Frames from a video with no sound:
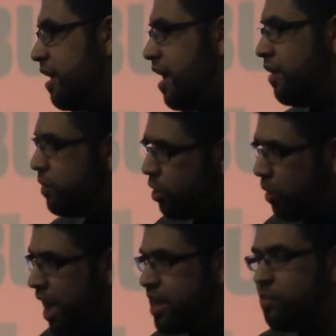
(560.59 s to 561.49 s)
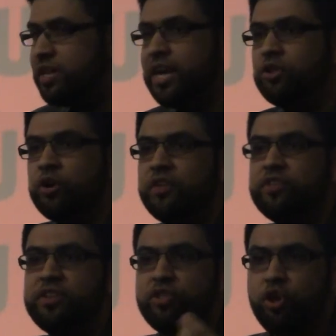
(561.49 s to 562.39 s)
And we go ahead and we take a look at
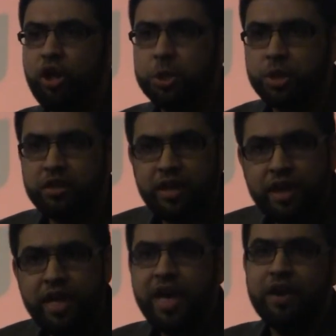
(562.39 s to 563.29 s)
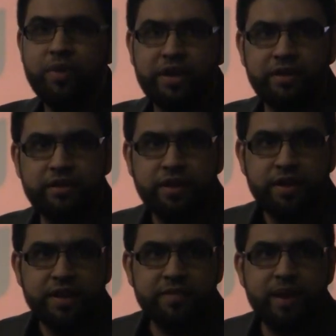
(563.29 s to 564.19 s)
this theologically, and we could
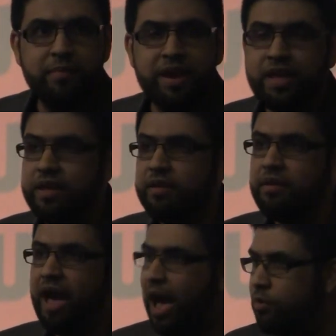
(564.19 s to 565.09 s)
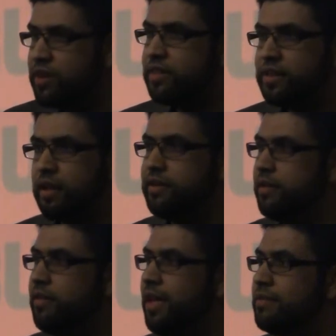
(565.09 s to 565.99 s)
spend many hours
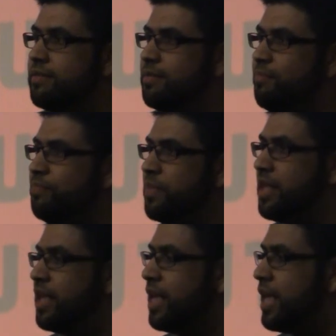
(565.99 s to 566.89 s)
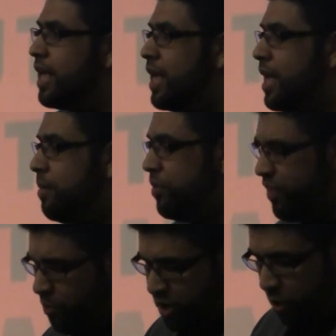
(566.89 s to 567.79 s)
discussing that. But
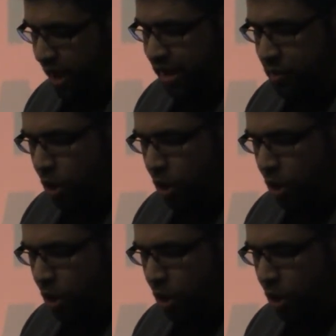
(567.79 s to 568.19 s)
then we go ahead and we